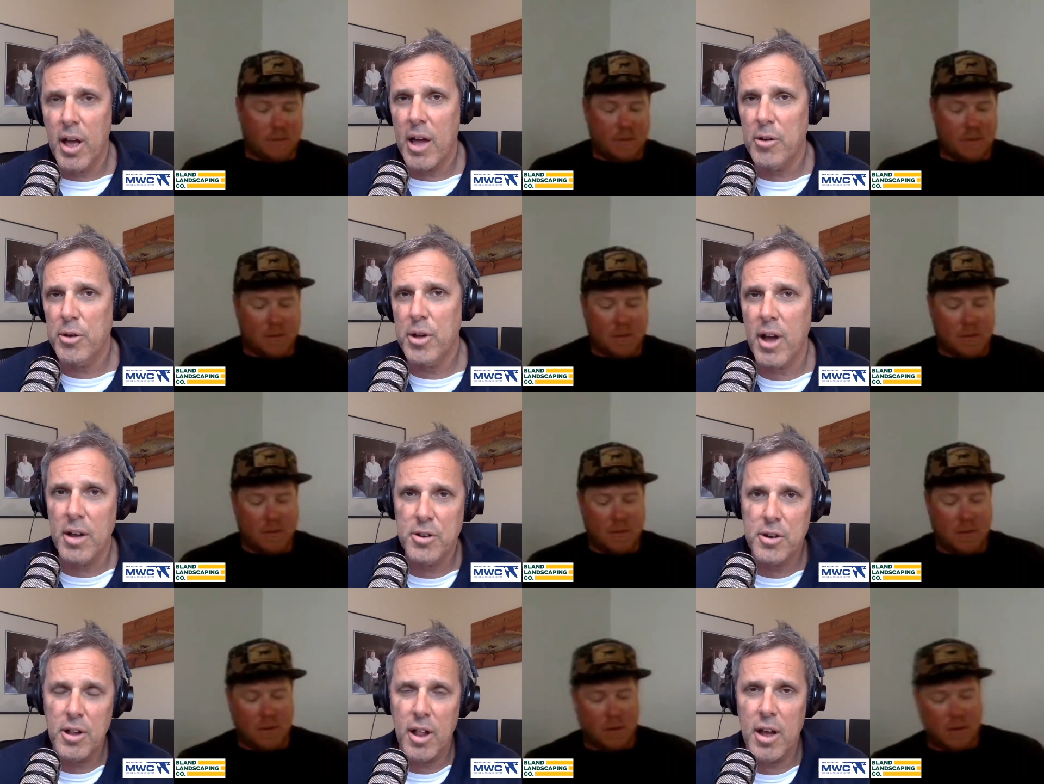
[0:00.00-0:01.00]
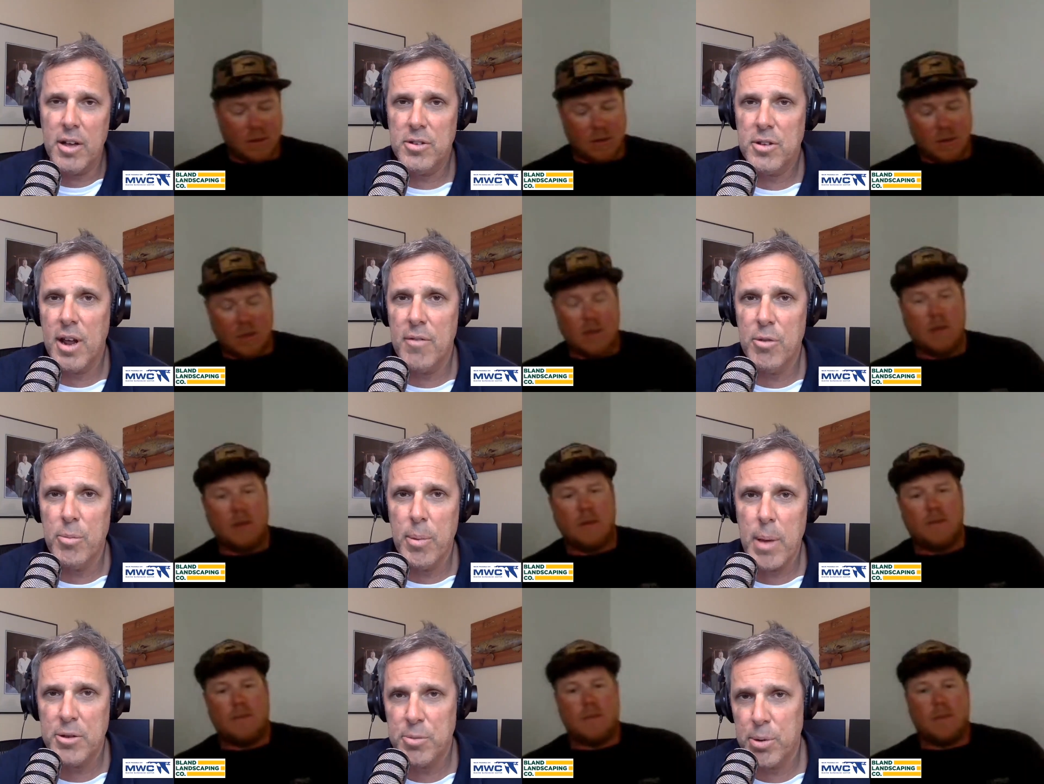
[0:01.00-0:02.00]
Speaker 1: how do you guide your clients to have the
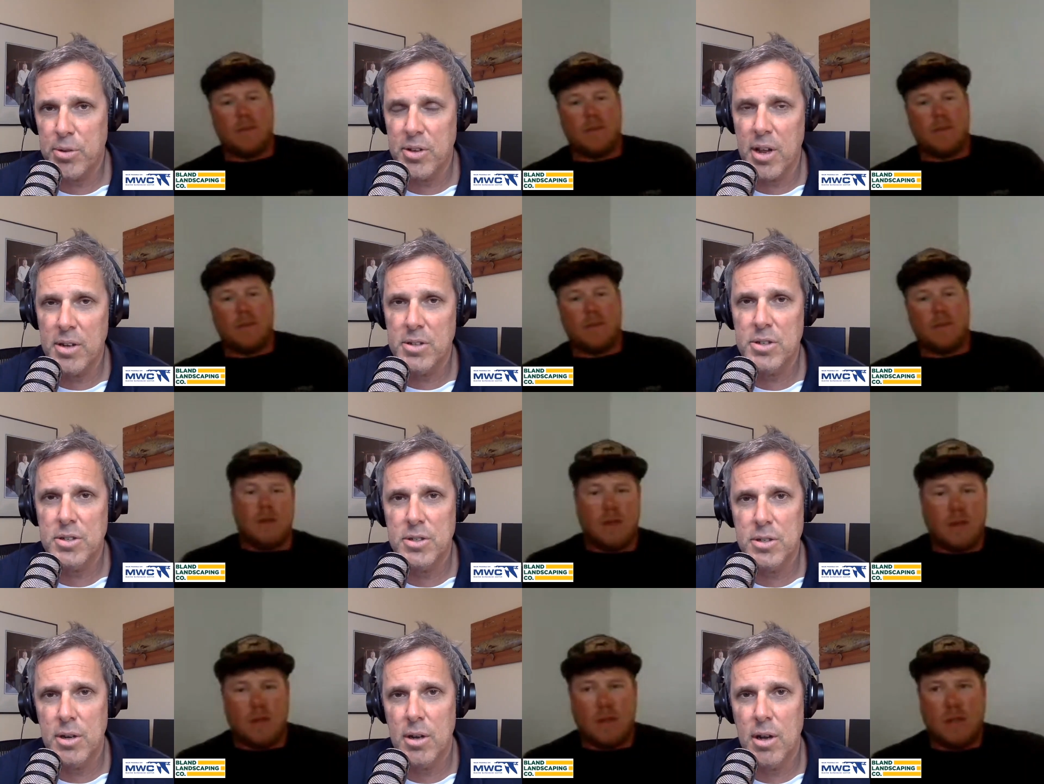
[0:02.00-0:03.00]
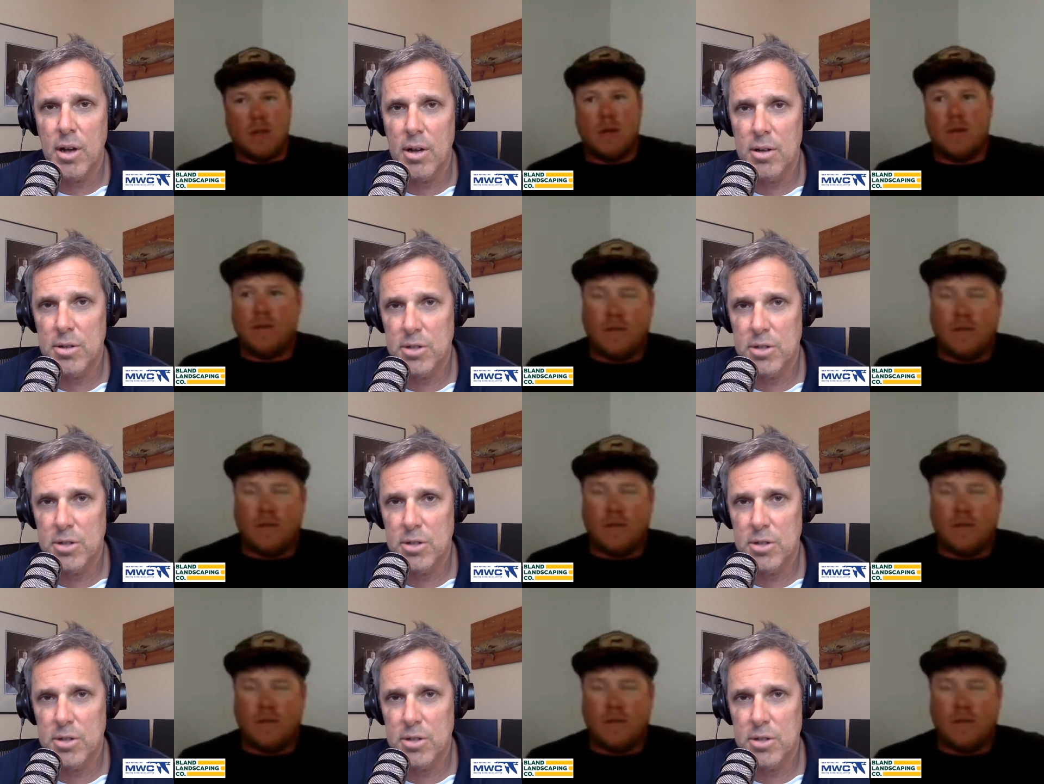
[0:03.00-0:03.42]
best percentage so